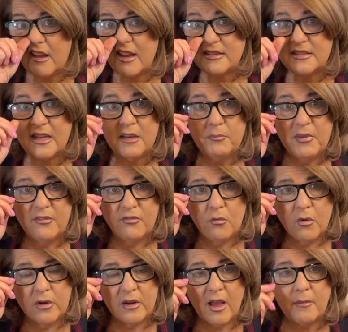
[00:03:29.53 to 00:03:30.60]
I said it
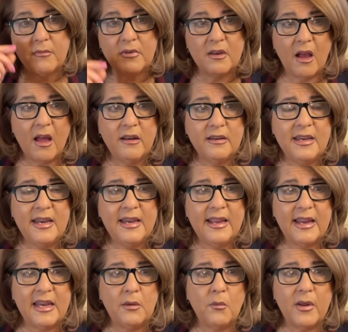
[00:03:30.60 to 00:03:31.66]
before, not not needing
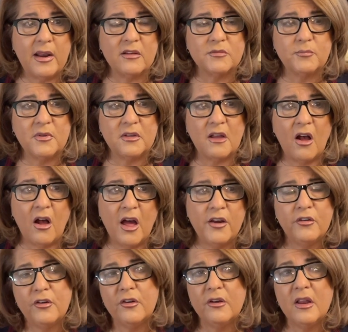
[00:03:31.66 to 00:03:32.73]
anyone else,
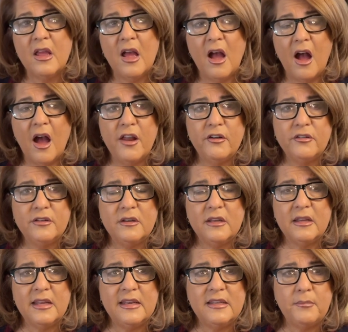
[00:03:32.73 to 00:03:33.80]
utter utter
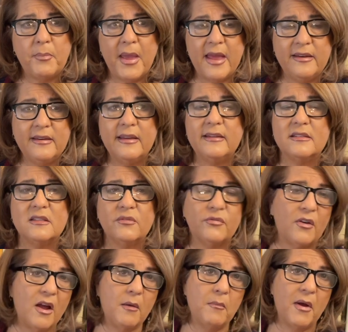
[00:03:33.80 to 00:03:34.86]
independence
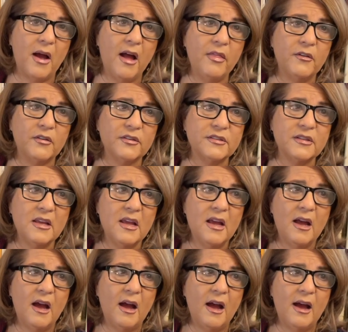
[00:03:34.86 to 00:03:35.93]
from others.
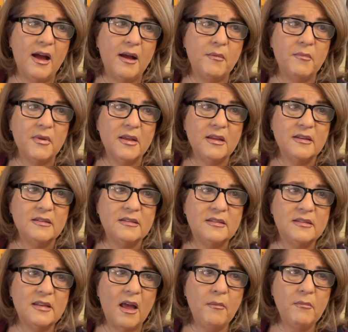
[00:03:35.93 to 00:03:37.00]
Um,
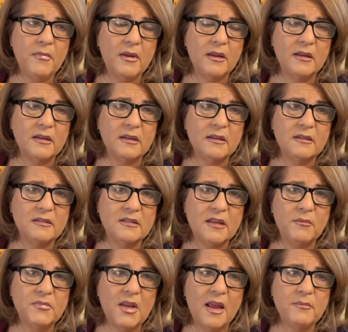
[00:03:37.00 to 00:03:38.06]
some
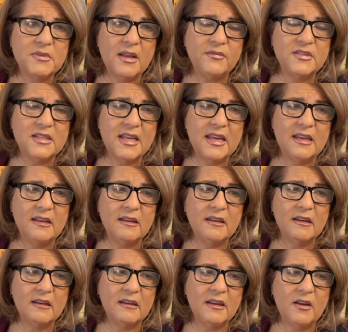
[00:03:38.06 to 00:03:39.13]
sometimes I've seen
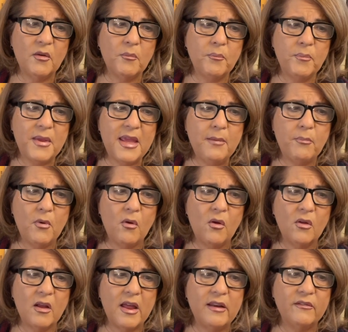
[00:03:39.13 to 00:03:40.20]
you know
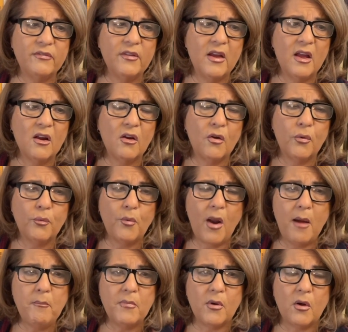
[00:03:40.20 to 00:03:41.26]
people kind of
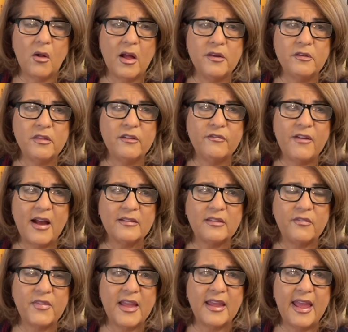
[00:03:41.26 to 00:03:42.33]
crumble under the fact
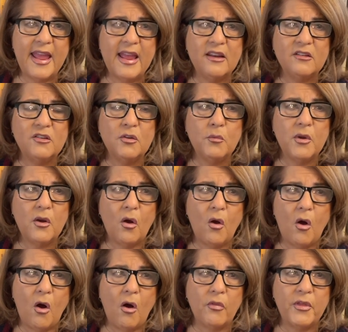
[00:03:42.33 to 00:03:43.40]
that they can't do it
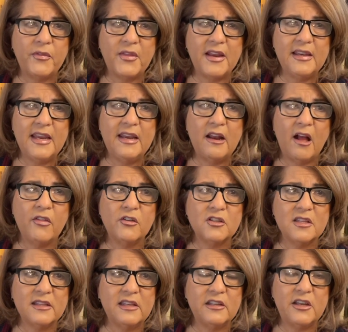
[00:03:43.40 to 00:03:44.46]
all, that they need others,
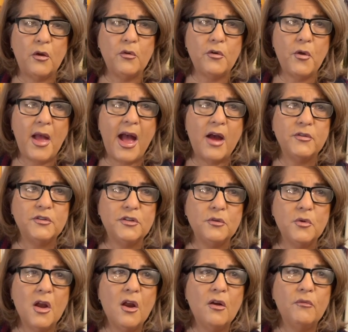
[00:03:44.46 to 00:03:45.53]
and they don't know how
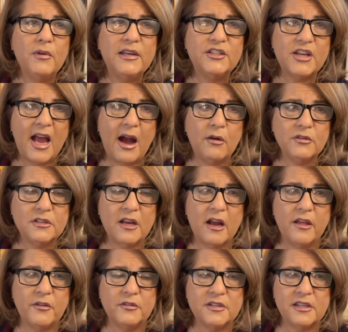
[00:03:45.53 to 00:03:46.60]
to reach out to others.